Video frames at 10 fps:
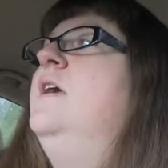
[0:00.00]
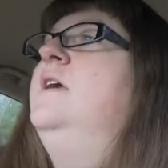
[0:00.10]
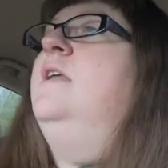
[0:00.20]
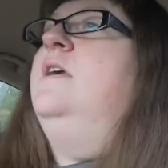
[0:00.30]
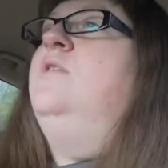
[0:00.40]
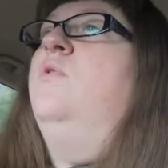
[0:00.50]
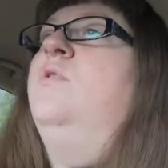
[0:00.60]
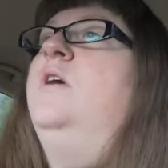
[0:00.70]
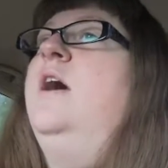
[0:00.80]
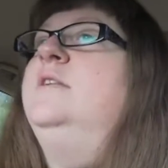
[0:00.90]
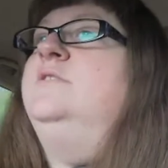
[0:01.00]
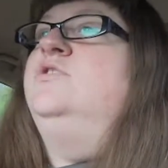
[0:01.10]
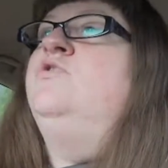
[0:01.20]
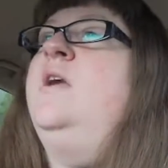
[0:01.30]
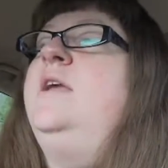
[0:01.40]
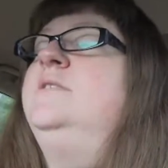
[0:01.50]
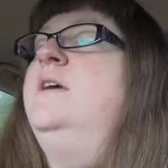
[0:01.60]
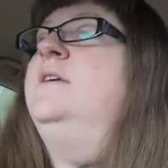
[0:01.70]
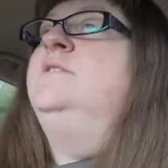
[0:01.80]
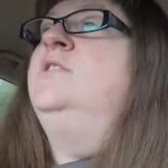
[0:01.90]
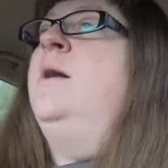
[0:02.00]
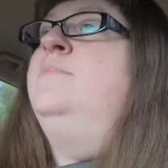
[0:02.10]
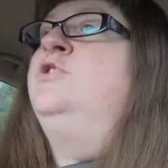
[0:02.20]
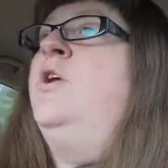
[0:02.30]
And I don't cut straight. I stopped